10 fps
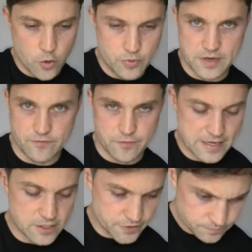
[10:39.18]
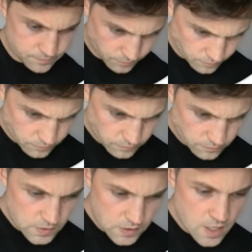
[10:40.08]
open information.
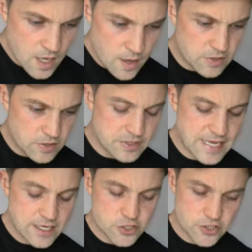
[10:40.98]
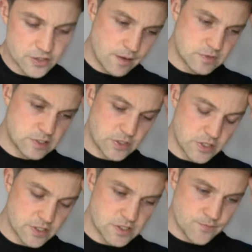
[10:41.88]
But the protection comes
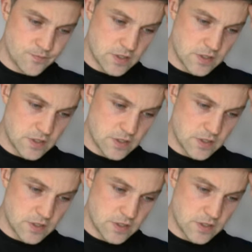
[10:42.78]
because